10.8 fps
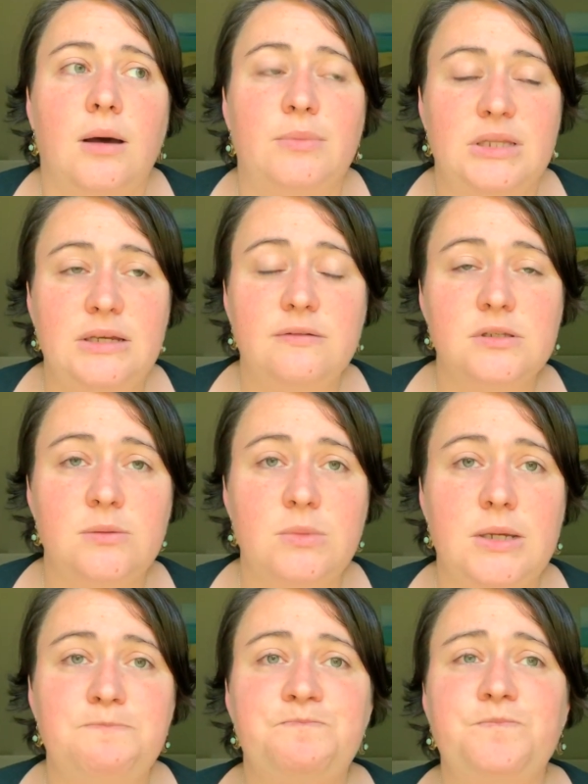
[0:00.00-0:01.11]
beliefs to
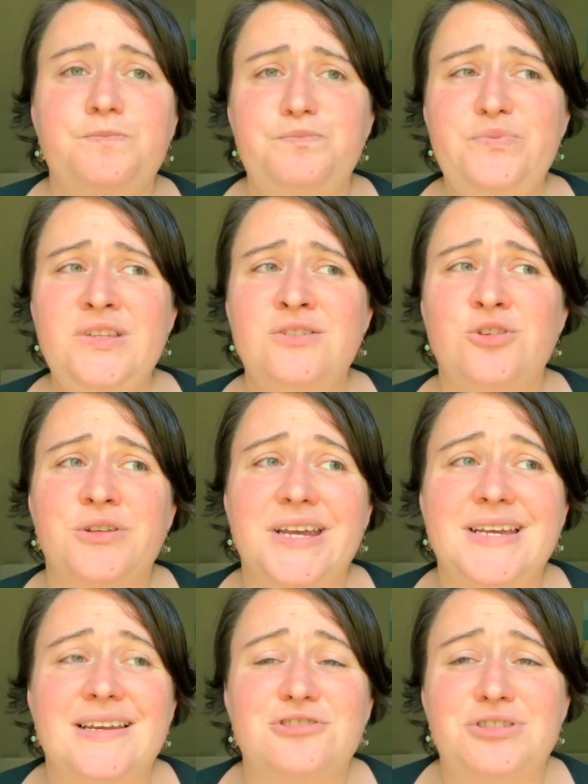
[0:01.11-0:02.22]
me, so that I
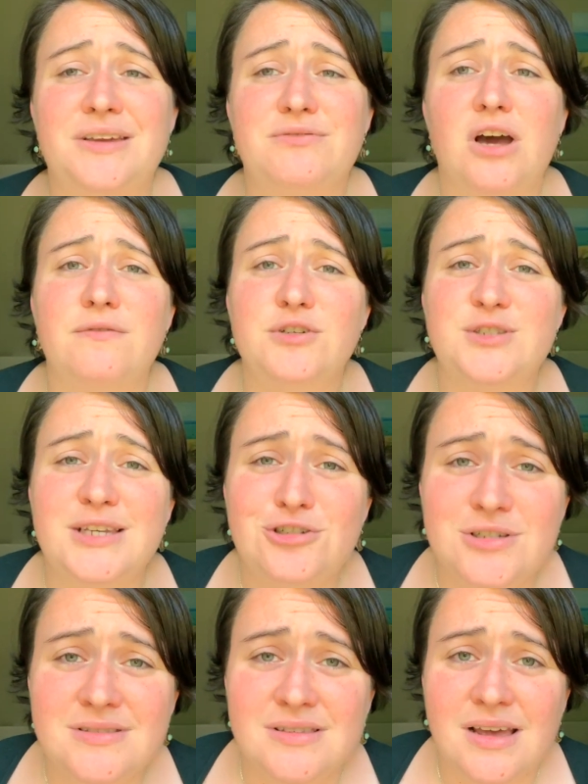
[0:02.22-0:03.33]
can actually have
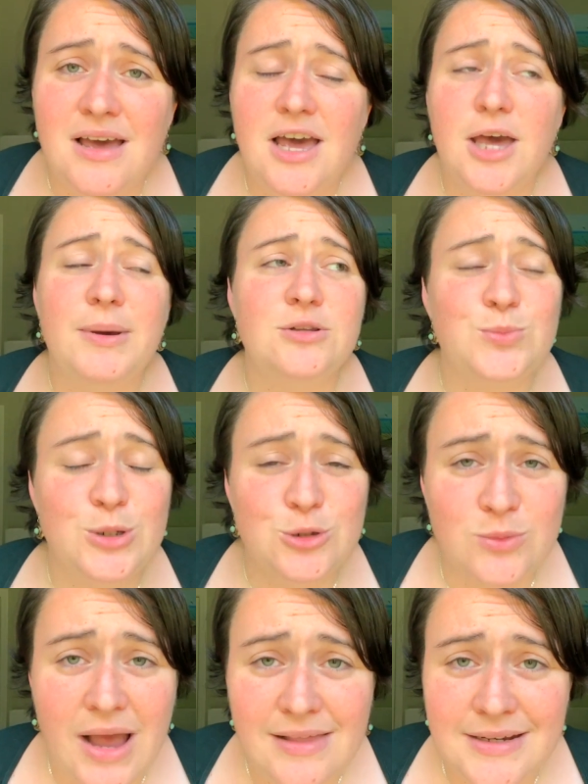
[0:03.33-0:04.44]
conversations about
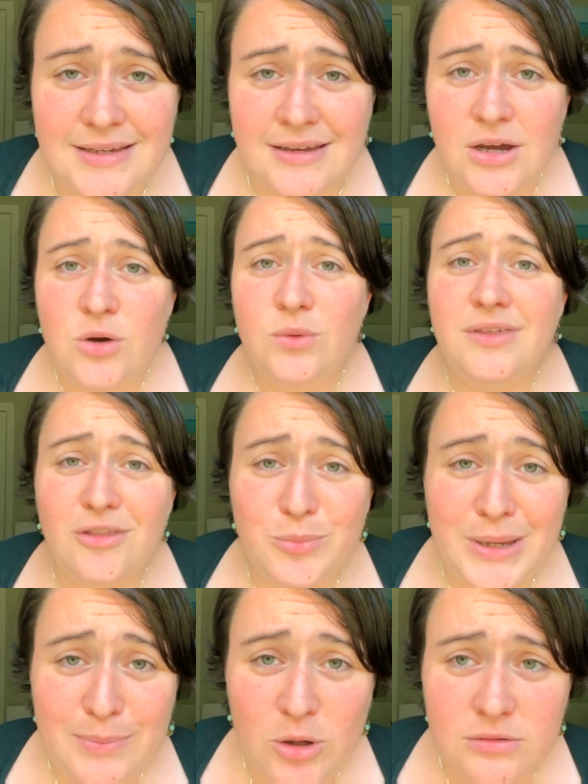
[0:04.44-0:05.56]
spirituality with other
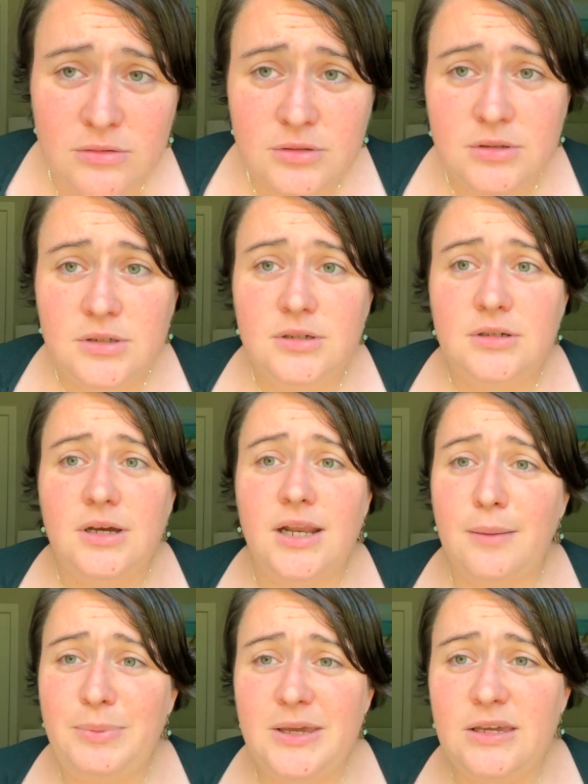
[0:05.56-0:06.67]
people and
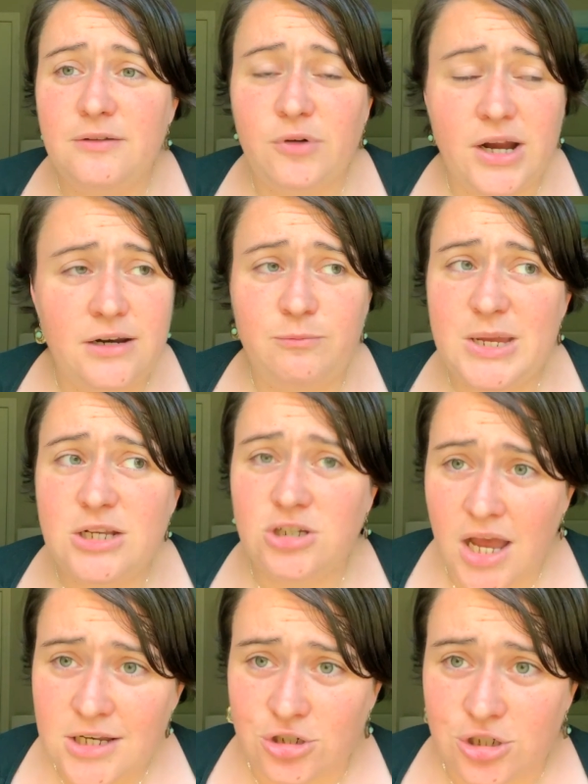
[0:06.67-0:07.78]
not be afraid of being
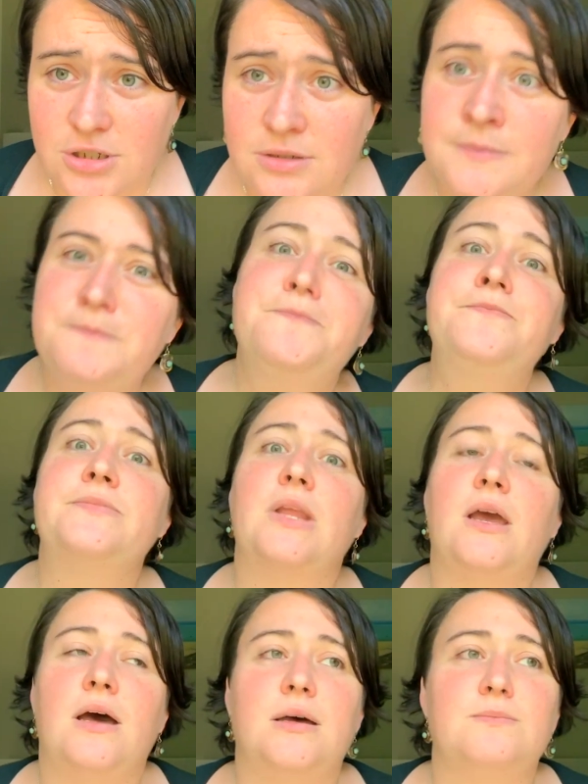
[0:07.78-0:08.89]
judged.
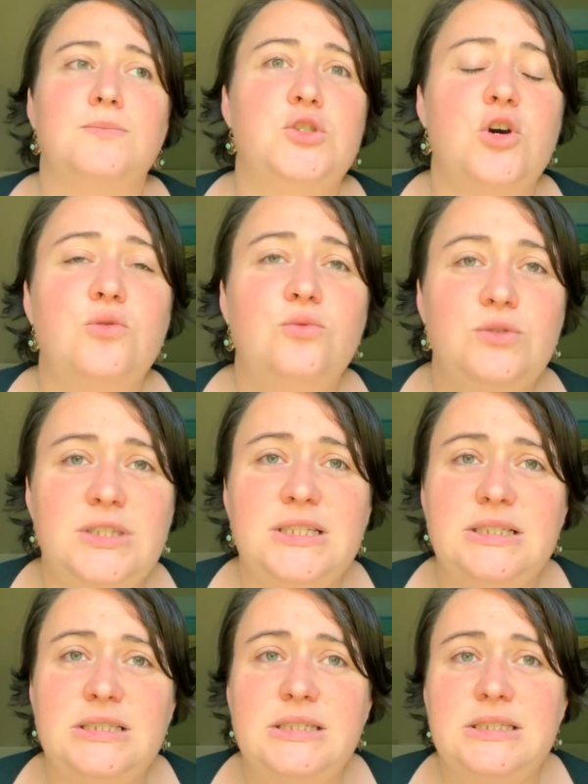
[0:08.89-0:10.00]
So
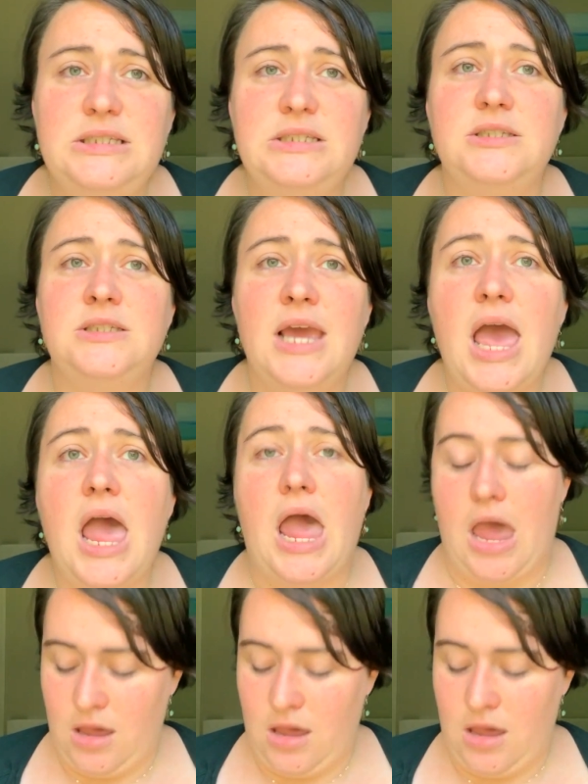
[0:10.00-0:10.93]
yeah,